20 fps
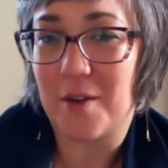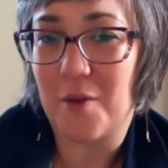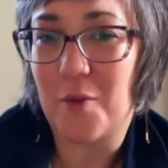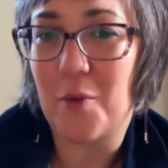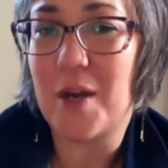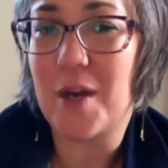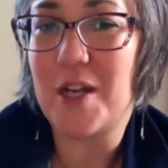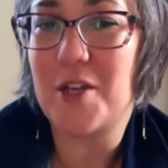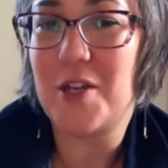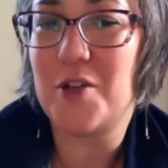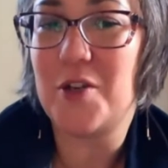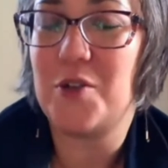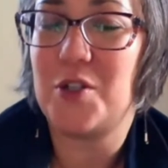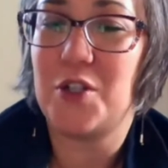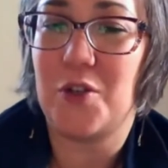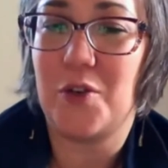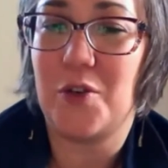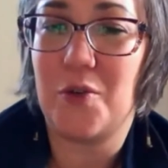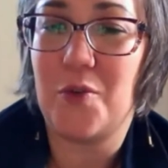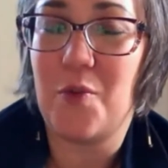what do you
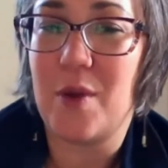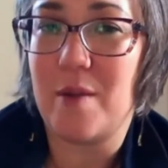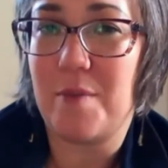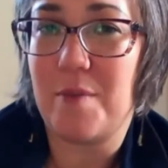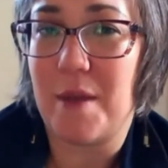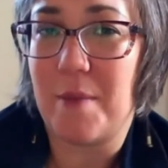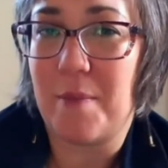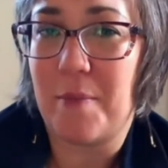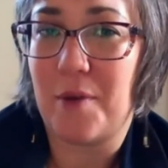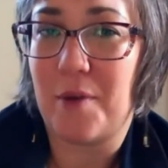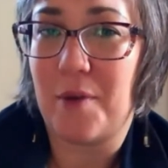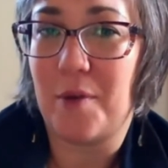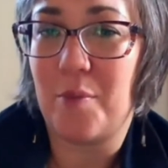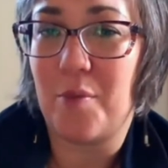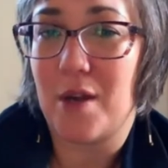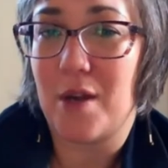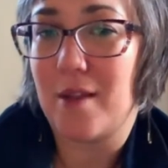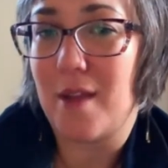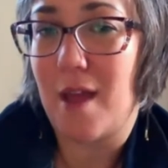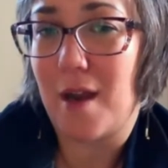do when people
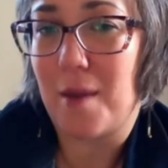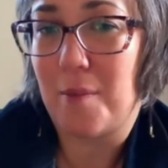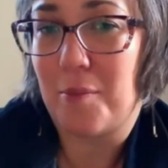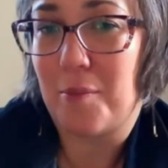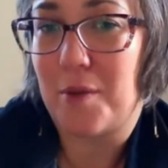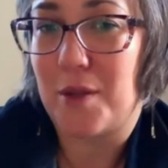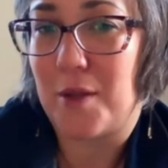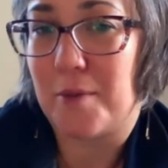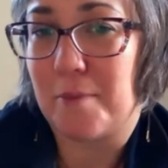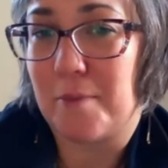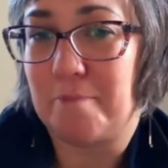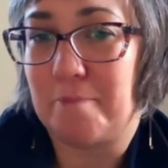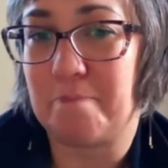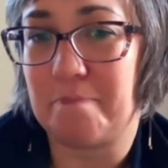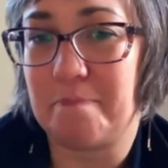bring that up with you?